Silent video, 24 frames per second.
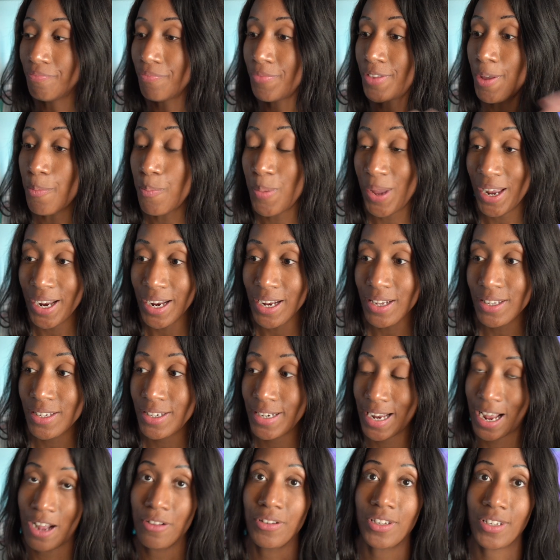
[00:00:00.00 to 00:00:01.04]
The biggest
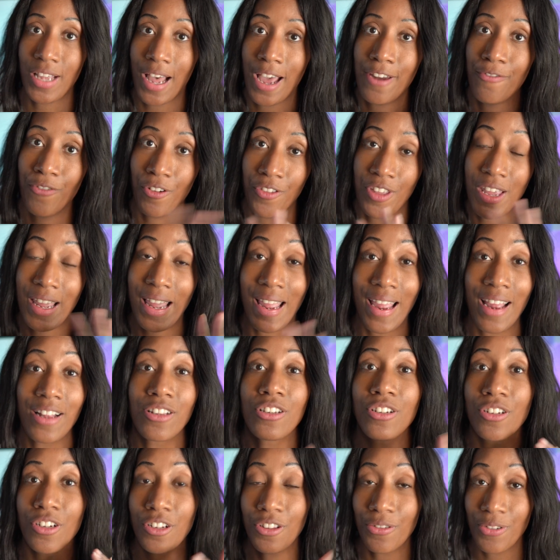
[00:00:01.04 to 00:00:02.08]
downside for the
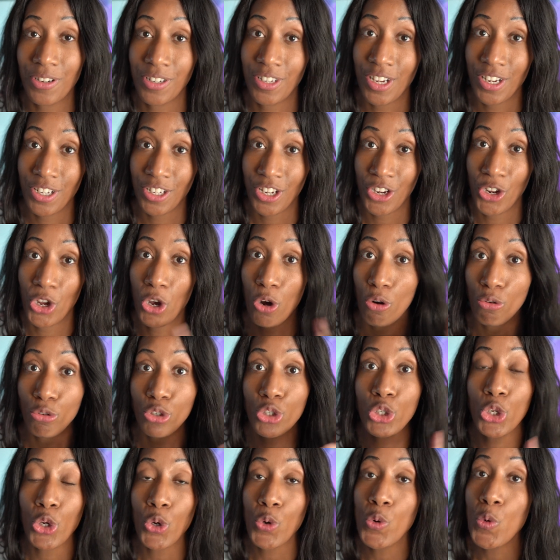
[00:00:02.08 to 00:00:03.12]
Insta360
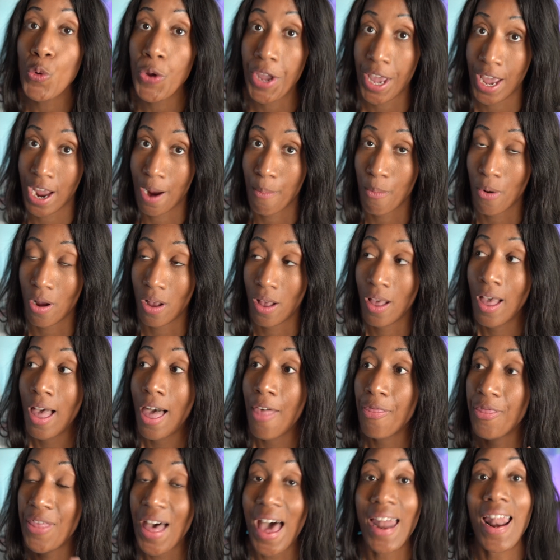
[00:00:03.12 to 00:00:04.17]
Go2 camera
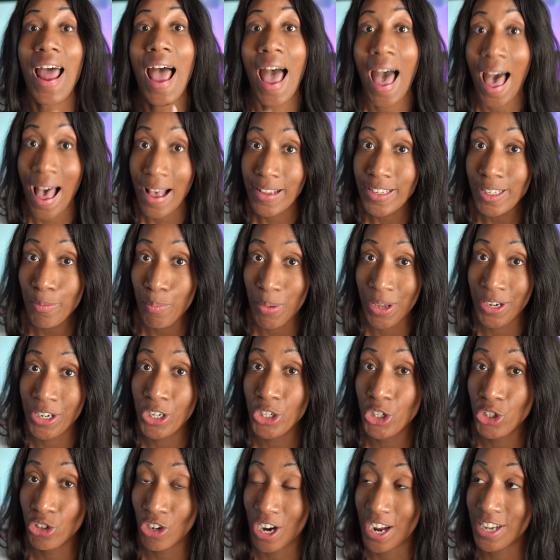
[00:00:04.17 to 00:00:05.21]
that has been
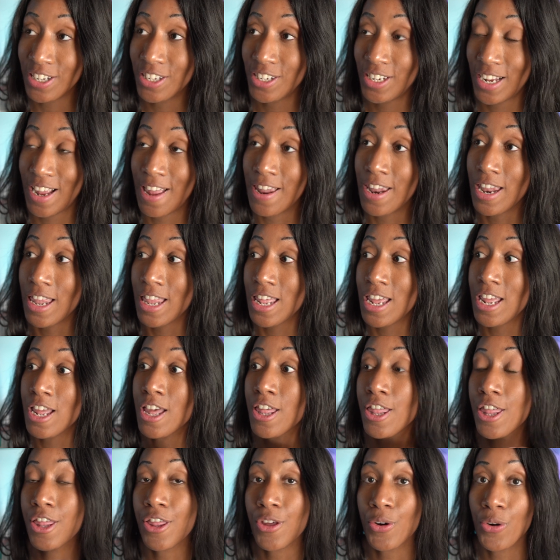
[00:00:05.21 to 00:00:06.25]
addressed in the
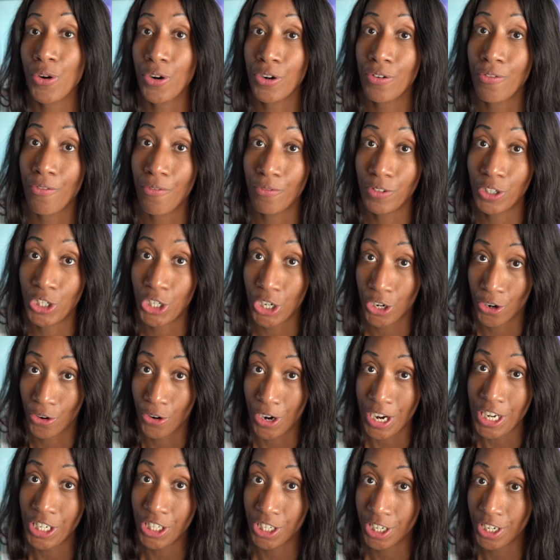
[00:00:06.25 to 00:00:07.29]
3rd
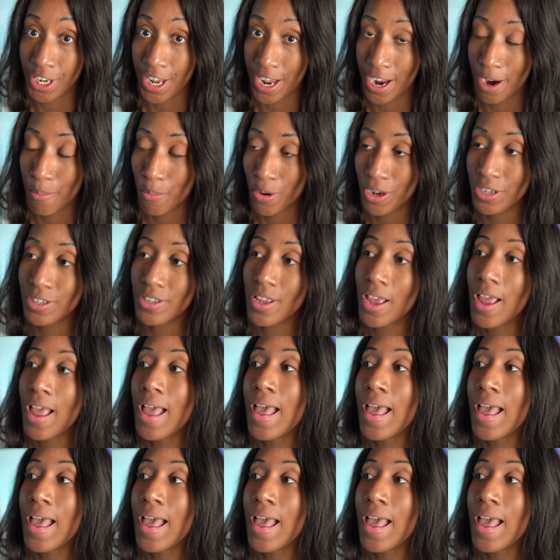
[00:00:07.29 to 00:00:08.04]
generation cameras